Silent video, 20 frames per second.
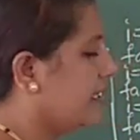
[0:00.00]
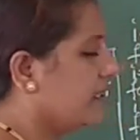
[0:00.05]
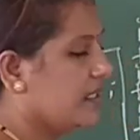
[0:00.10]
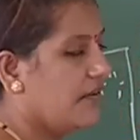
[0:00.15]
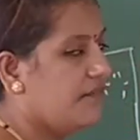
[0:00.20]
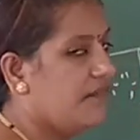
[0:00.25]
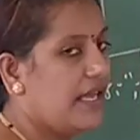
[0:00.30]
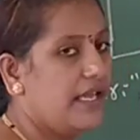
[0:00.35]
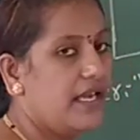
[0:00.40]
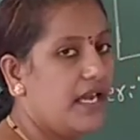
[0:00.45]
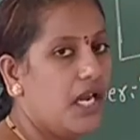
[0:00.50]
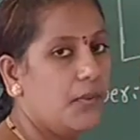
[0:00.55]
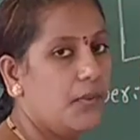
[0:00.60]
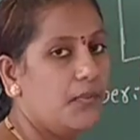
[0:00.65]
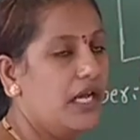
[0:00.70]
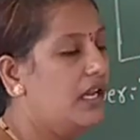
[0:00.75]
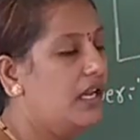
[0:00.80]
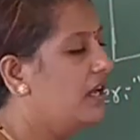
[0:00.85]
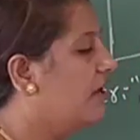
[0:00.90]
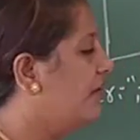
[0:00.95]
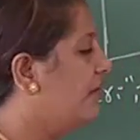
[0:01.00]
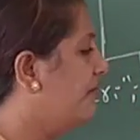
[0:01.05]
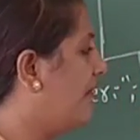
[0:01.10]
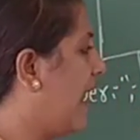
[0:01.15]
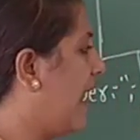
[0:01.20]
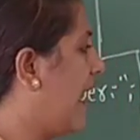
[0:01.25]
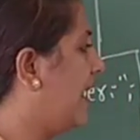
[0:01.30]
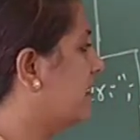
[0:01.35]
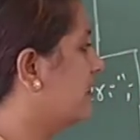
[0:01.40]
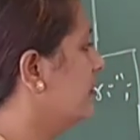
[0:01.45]
in the variable
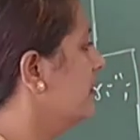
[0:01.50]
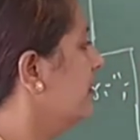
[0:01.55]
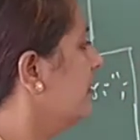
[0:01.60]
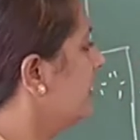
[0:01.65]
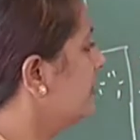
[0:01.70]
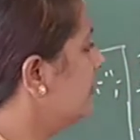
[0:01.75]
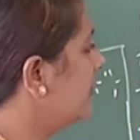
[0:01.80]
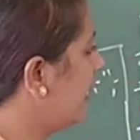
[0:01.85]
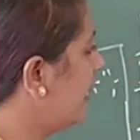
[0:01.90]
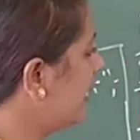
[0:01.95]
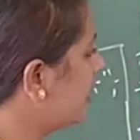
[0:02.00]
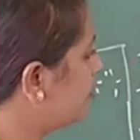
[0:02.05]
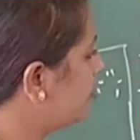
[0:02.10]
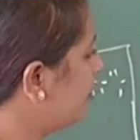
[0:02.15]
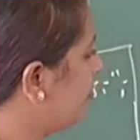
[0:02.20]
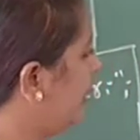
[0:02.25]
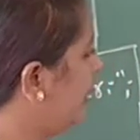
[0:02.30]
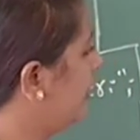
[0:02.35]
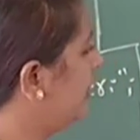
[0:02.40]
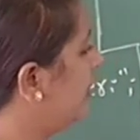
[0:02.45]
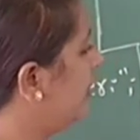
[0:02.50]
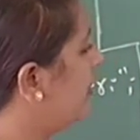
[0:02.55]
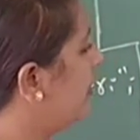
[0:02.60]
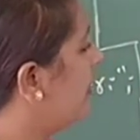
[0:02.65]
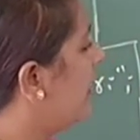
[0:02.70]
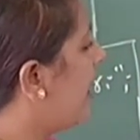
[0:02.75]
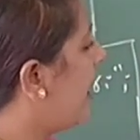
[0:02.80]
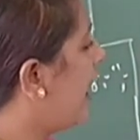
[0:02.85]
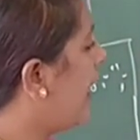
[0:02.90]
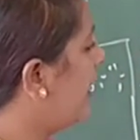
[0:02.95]
fact. In the next
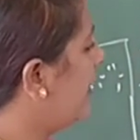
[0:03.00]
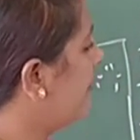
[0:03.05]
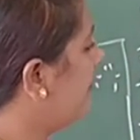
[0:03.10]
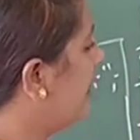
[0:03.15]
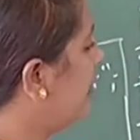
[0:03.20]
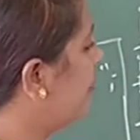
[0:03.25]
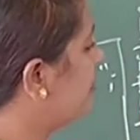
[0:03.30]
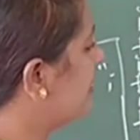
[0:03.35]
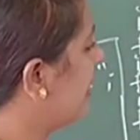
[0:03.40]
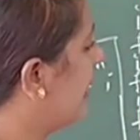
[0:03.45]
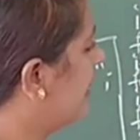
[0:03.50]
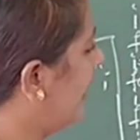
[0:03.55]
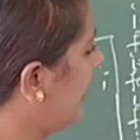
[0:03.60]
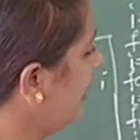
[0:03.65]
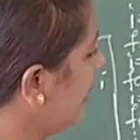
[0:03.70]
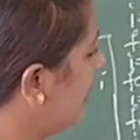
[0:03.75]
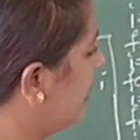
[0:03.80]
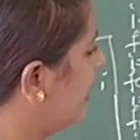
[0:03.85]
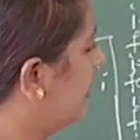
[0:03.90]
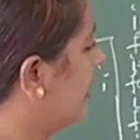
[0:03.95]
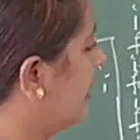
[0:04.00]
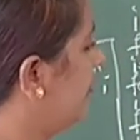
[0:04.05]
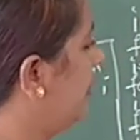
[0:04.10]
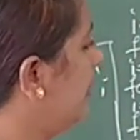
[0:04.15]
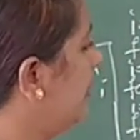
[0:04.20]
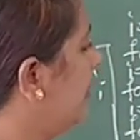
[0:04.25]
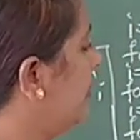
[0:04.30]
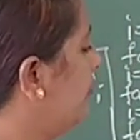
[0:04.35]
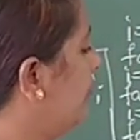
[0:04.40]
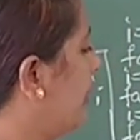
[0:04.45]
method, I value is again
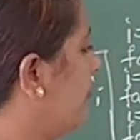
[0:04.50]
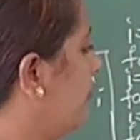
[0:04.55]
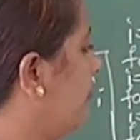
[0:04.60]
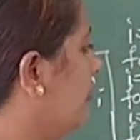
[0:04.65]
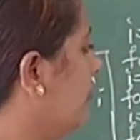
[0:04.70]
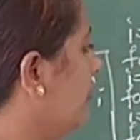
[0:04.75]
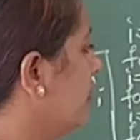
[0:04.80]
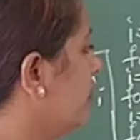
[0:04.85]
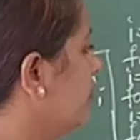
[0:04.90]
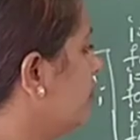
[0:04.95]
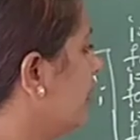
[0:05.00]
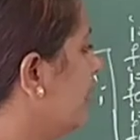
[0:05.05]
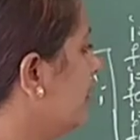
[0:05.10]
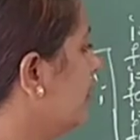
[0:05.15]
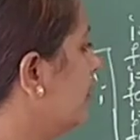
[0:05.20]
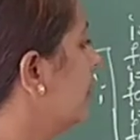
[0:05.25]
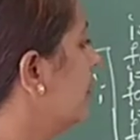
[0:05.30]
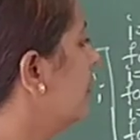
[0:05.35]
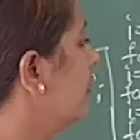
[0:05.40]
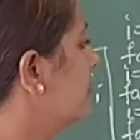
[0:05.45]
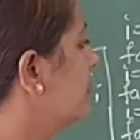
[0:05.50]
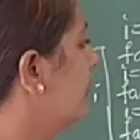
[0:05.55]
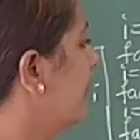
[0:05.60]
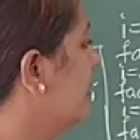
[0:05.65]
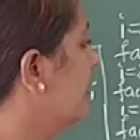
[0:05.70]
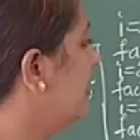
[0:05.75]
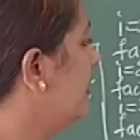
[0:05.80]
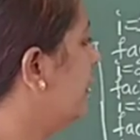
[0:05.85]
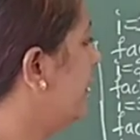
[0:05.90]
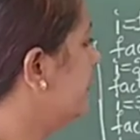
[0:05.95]
incremented by 1 unit.
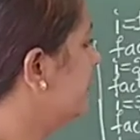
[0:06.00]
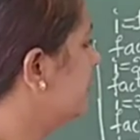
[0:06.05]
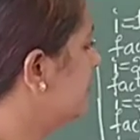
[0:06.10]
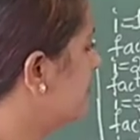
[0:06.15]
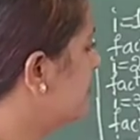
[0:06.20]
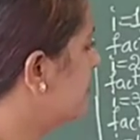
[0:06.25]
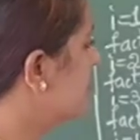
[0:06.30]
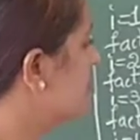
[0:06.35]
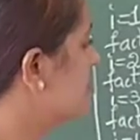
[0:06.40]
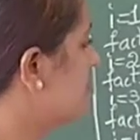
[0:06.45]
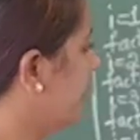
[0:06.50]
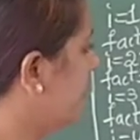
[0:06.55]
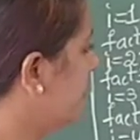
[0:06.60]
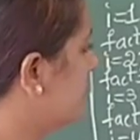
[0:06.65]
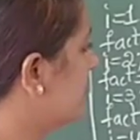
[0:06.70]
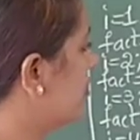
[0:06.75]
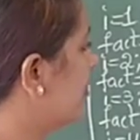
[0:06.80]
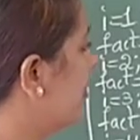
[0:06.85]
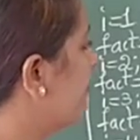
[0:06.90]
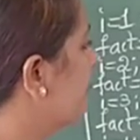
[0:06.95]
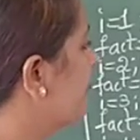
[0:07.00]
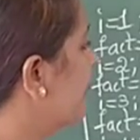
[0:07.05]
Then it is 6.